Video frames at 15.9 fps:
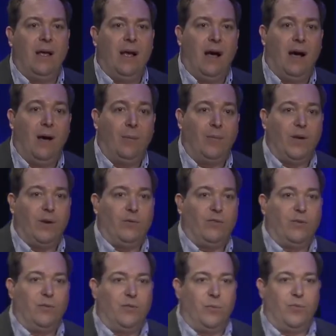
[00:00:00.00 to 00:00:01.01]
Um, you know,
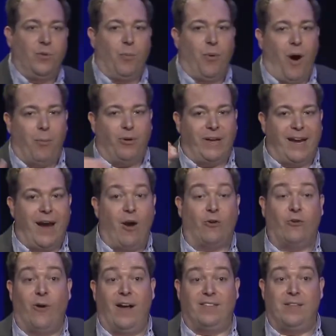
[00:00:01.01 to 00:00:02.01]
to, to, to, properly
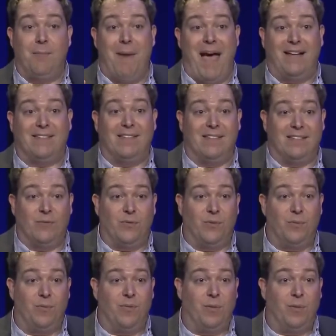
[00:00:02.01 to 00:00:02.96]
characterize the masses of the,